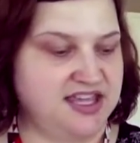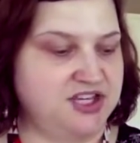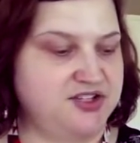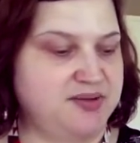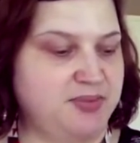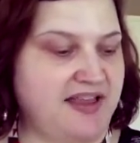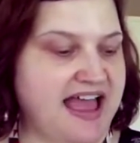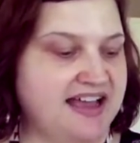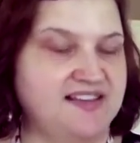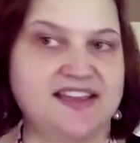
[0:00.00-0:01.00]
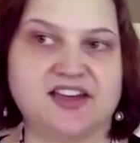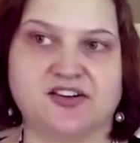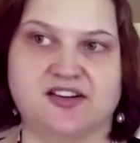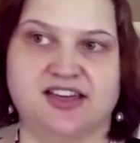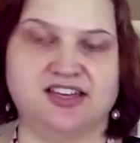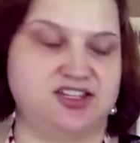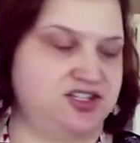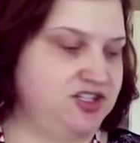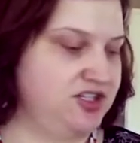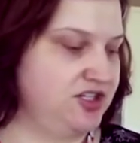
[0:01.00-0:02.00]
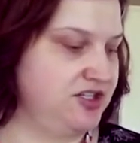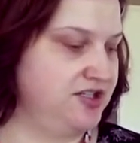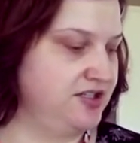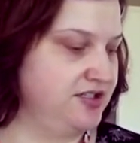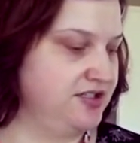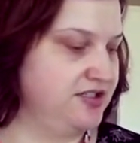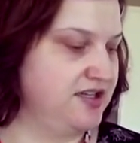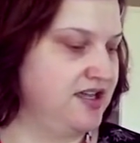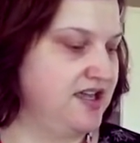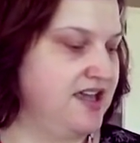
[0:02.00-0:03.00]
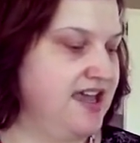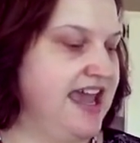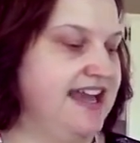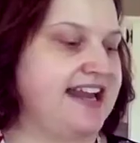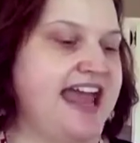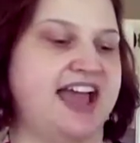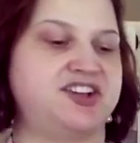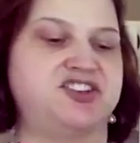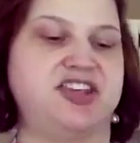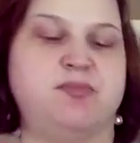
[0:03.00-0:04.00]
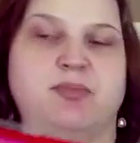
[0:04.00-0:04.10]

You need black licorice. And I actually